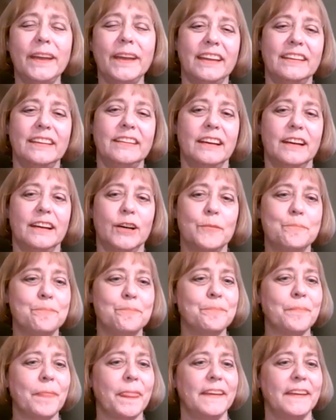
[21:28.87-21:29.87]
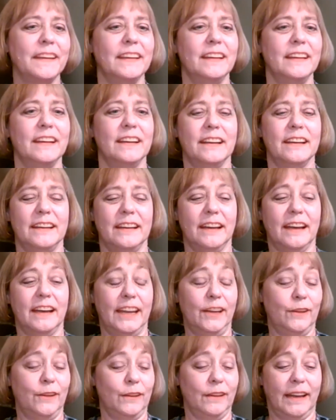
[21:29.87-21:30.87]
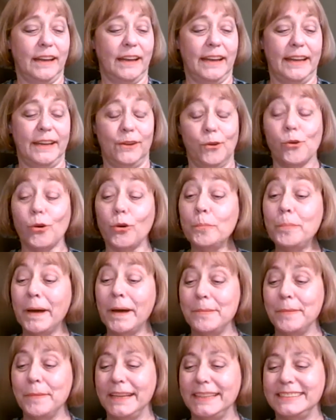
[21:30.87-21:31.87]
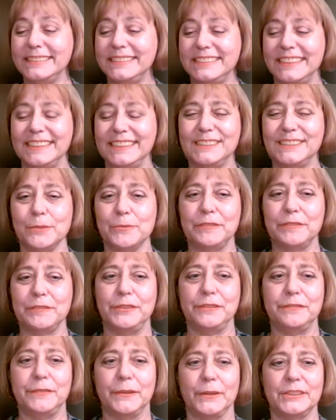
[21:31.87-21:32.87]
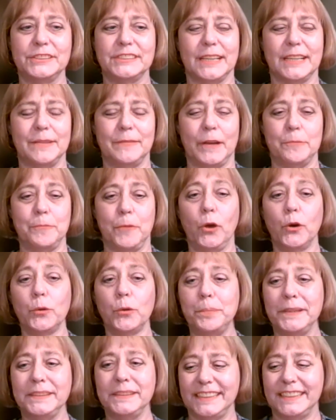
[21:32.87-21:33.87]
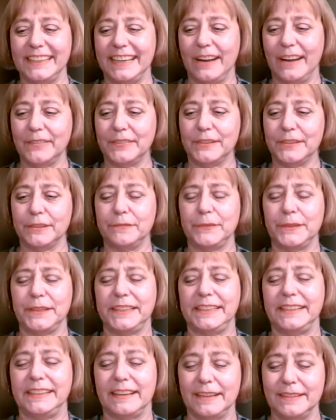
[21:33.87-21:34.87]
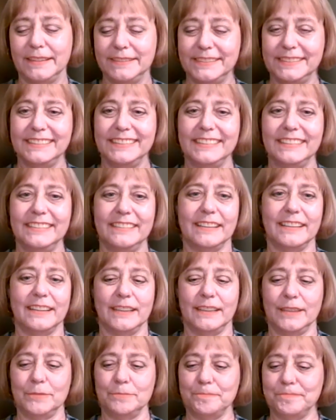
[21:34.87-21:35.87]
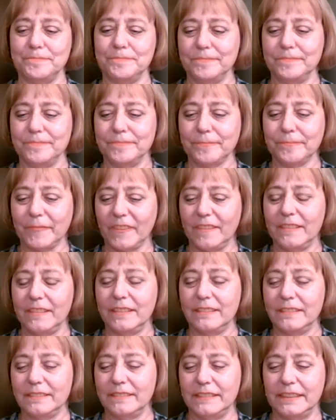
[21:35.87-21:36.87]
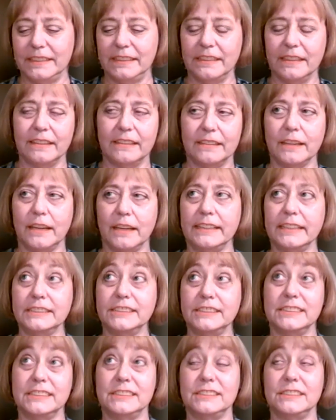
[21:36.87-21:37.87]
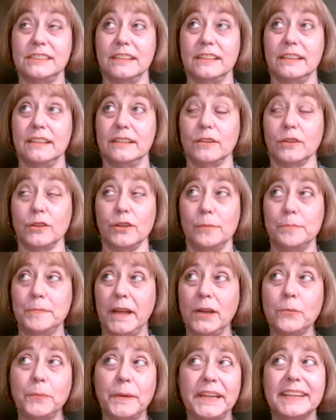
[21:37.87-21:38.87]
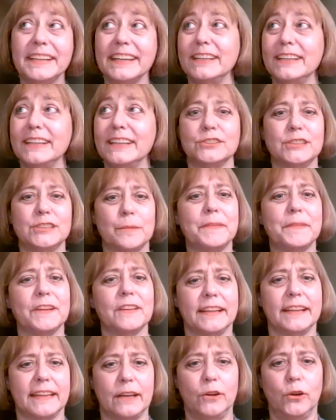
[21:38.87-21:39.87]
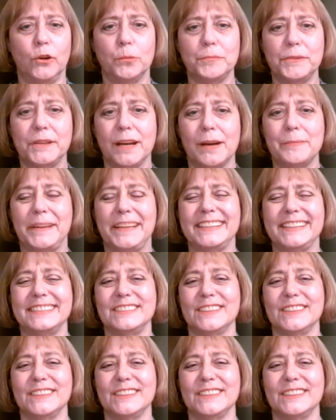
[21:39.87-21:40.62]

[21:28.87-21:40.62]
And I hope I might see some of you folks. I'm hoping to get out there for the I guess it's alumni weekend or something like that, homecoming.